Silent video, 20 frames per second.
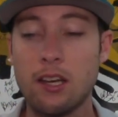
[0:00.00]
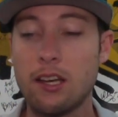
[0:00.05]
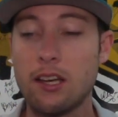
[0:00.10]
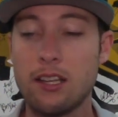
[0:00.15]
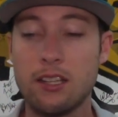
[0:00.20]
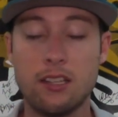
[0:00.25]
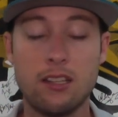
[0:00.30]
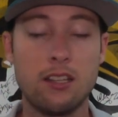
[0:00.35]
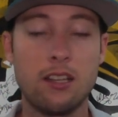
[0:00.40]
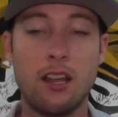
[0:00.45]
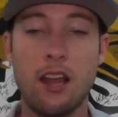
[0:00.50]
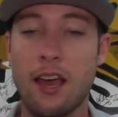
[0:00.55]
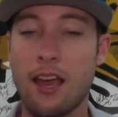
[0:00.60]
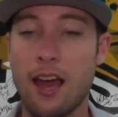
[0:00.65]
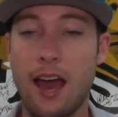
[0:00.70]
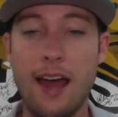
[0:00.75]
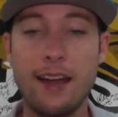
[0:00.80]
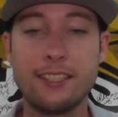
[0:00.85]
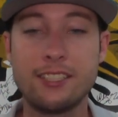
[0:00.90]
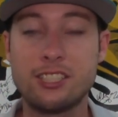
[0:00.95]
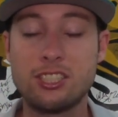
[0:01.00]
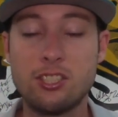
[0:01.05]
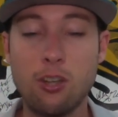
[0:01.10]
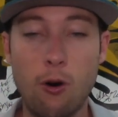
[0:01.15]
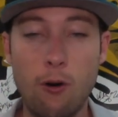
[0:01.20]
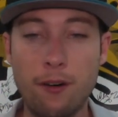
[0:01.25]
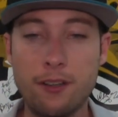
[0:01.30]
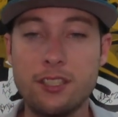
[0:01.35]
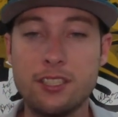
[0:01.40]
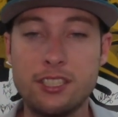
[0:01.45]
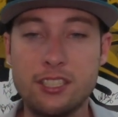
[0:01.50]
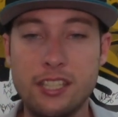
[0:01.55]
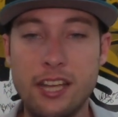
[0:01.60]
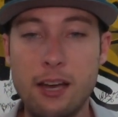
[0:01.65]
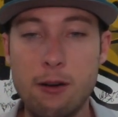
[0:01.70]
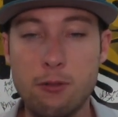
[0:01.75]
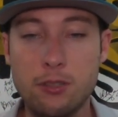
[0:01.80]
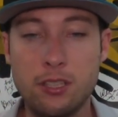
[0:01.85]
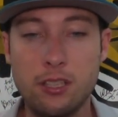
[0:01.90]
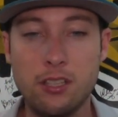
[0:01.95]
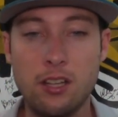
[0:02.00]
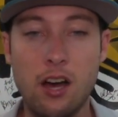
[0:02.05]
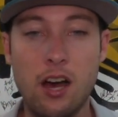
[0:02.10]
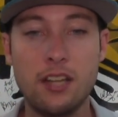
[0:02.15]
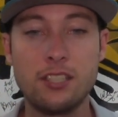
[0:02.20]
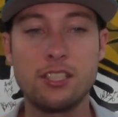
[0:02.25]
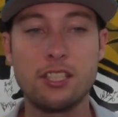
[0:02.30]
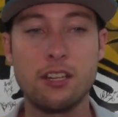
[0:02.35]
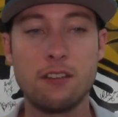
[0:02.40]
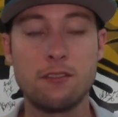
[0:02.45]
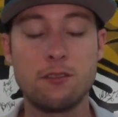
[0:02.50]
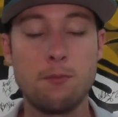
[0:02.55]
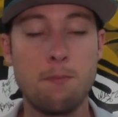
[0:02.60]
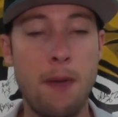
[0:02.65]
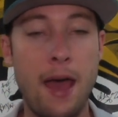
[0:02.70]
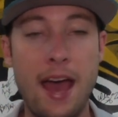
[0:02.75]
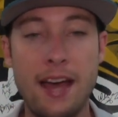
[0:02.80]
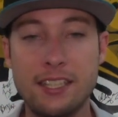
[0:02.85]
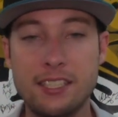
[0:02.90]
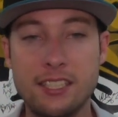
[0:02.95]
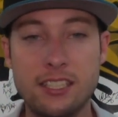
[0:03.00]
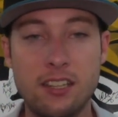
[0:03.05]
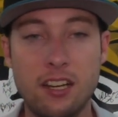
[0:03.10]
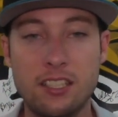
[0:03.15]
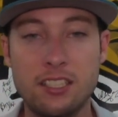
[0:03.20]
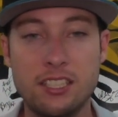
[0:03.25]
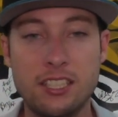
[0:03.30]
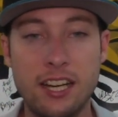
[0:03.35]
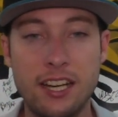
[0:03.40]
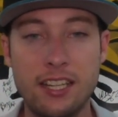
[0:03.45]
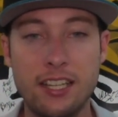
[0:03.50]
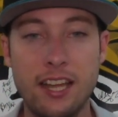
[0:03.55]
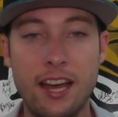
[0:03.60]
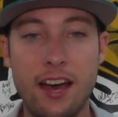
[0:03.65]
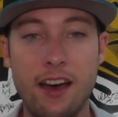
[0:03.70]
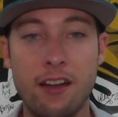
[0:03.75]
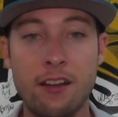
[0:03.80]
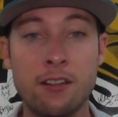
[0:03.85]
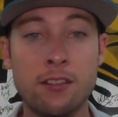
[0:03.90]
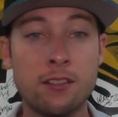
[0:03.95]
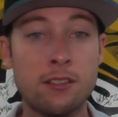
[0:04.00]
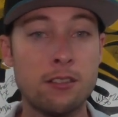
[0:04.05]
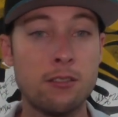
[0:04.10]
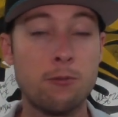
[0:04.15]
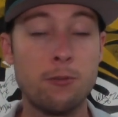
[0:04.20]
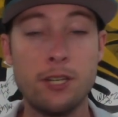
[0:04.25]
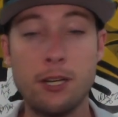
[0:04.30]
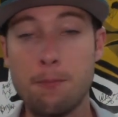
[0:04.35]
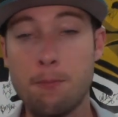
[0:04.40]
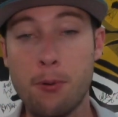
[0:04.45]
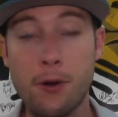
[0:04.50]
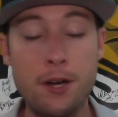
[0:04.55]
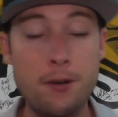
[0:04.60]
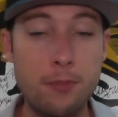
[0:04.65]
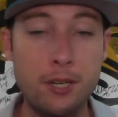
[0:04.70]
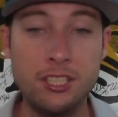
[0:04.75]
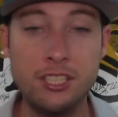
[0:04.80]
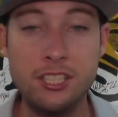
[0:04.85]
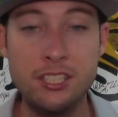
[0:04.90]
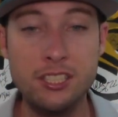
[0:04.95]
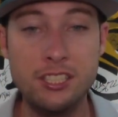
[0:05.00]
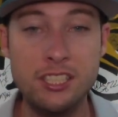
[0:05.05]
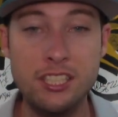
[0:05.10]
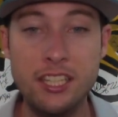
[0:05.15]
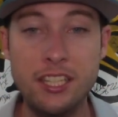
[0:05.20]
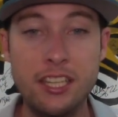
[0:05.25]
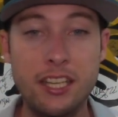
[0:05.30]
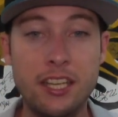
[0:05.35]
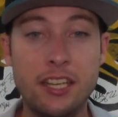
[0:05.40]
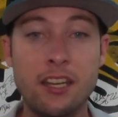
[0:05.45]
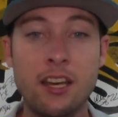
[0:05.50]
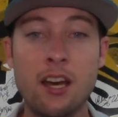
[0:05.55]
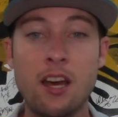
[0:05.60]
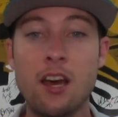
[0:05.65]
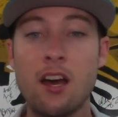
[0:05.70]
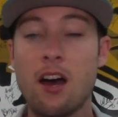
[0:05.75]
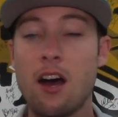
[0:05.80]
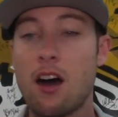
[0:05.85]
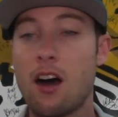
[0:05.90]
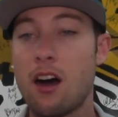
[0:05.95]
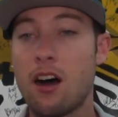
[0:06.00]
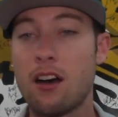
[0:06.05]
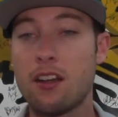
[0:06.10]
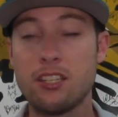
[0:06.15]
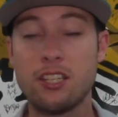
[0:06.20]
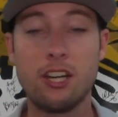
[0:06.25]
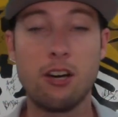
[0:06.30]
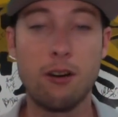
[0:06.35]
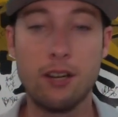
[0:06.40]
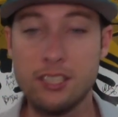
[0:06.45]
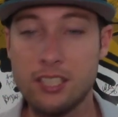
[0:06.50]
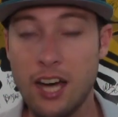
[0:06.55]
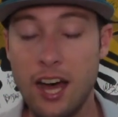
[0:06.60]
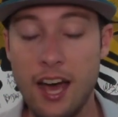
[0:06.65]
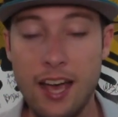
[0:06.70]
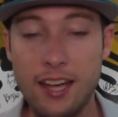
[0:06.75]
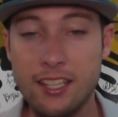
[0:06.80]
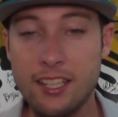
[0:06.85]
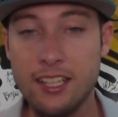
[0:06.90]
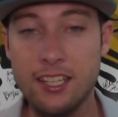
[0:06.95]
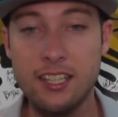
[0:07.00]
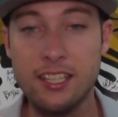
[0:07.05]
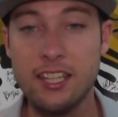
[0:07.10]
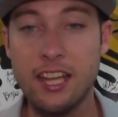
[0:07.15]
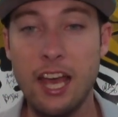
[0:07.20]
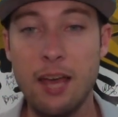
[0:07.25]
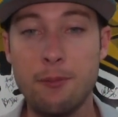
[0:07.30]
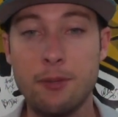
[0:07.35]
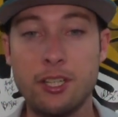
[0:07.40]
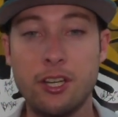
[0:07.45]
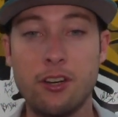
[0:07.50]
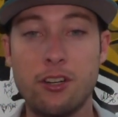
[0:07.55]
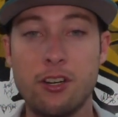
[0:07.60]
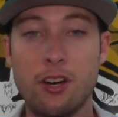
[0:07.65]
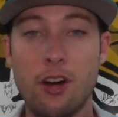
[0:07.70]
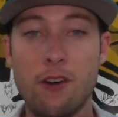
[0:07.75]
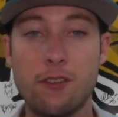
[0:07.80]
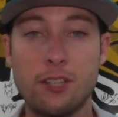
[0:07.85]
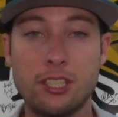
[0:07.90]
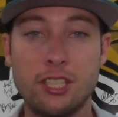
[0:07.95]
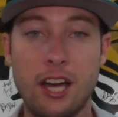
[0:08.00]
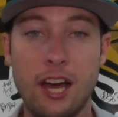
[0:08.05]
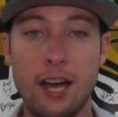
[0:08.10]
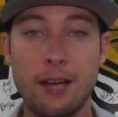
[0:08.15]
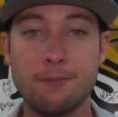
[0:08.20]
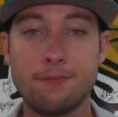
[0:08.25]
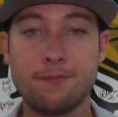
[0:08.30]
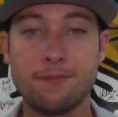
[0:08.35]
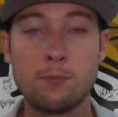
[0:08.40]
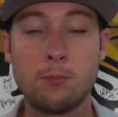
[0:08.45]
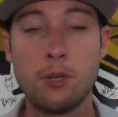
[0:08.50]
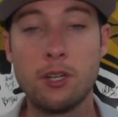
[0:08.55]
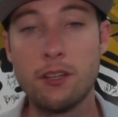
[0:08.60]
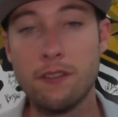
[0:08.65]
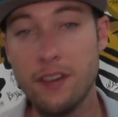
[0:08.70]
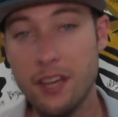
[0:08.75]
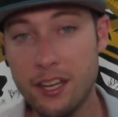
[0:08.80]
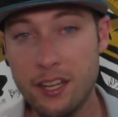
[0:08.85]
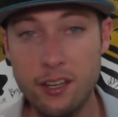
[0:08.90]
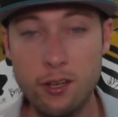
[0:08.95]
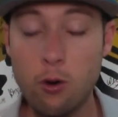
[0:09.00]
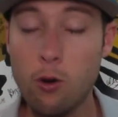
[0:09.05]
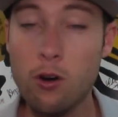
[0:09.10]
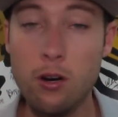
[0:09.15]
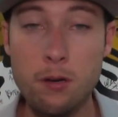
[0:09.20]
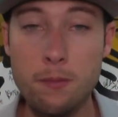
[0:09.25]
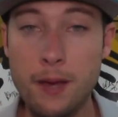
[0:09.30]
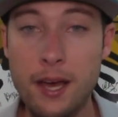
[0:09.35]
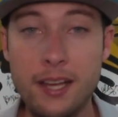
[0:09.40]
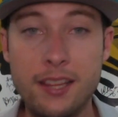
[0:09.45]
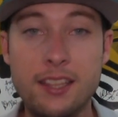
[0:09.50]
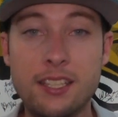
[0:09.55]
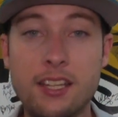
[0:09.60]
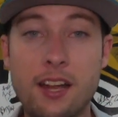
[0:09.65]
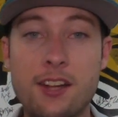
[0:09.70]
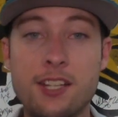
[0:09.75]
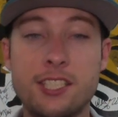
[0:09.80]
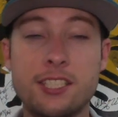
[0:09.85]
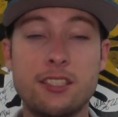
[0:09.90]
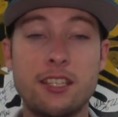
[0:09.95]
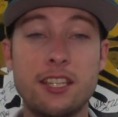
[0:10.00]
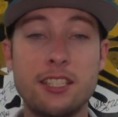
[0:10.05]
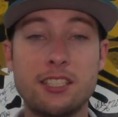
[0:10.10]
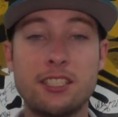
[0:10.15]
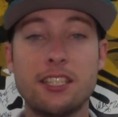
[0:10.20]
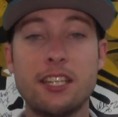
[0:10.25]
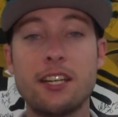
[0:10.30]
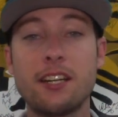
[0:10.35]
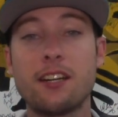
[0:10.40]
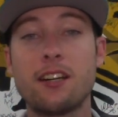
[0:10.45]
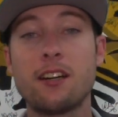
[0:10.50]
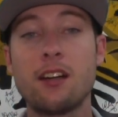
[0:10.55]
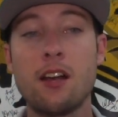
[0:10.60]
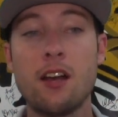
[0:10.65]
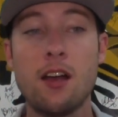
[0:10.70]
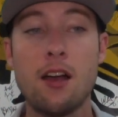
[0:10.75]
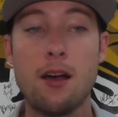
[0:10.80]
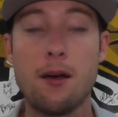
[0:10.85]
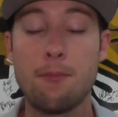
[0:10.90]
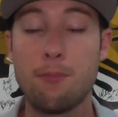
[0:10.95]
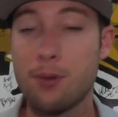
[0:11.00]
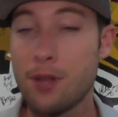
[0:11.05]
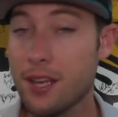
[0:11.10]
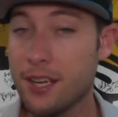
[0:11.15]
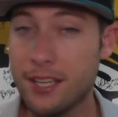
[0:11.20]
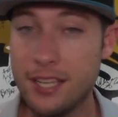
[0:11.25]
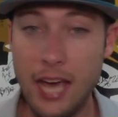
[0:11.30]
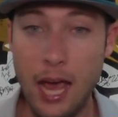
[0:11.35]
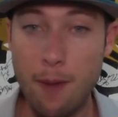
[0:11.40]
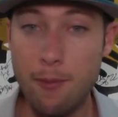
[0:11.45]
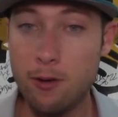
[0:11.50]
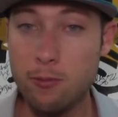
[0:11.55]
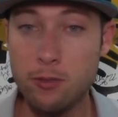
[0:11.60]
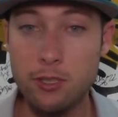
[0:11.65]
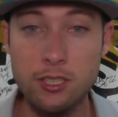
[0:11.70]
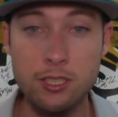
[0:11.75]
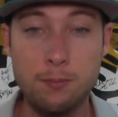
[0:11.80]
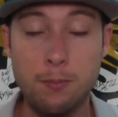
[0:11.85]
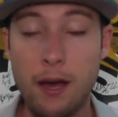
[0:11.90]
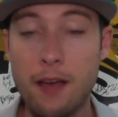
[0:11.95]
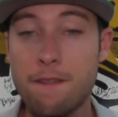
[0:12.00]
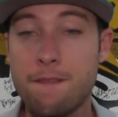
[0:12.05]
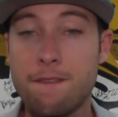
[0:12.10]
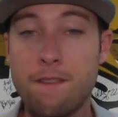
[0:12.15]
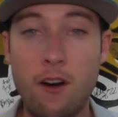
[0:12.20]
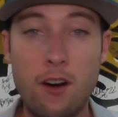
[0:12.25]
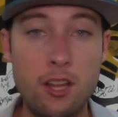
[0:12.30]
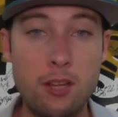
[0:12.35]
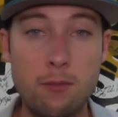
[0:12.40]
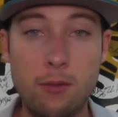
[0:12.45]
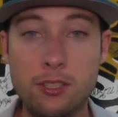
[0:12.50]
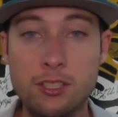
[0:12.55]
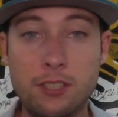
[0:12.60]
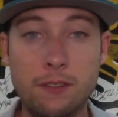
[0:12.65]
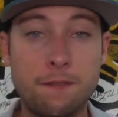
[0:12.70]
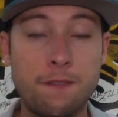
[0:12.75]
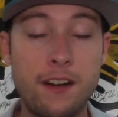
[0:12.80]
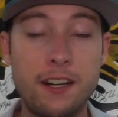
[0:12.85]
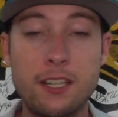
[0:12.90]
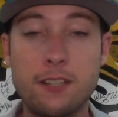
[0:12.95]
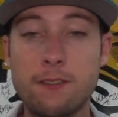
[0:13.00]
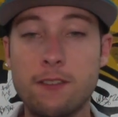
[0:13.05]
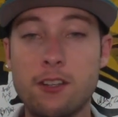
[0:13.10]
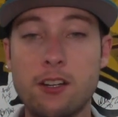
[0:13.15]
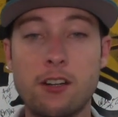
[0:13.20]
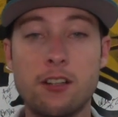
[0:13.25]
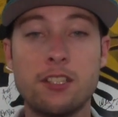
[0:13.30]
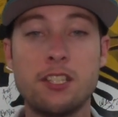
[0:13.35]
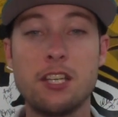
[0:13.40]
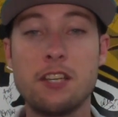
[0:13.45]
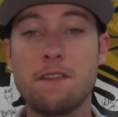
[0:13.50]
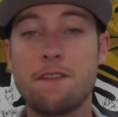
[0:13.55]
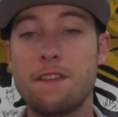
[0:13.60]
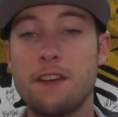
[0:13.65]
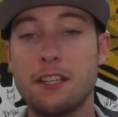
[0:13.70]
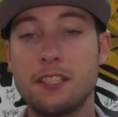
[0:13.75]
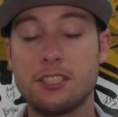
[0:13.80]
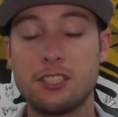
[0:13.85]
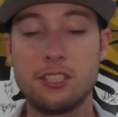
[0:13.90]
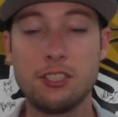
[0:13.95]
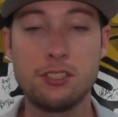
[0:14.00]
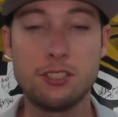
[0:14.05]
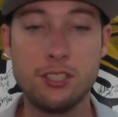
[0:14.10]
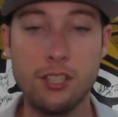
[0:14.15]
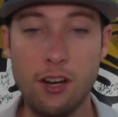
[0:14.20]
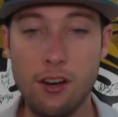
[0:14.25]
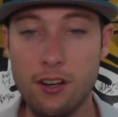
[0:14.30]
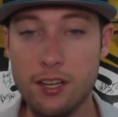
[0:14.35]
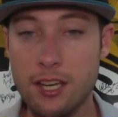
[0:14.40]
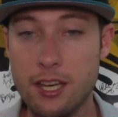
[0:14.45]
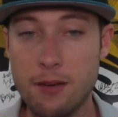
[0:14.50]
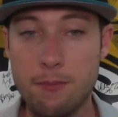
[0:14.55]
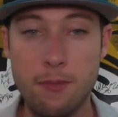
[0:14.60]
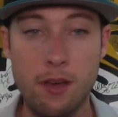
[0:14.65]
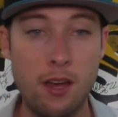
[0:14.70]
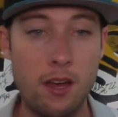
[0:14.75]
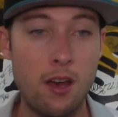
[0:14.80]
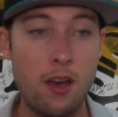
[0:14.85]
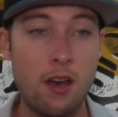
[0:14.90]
I just don't understand what the logic of passing on second down when you're pretty much conceding, a tie at the end of the game and go to overtime. But of any quarterback this year, Blaine Gabbert was by far the most effective on our defense. You saw him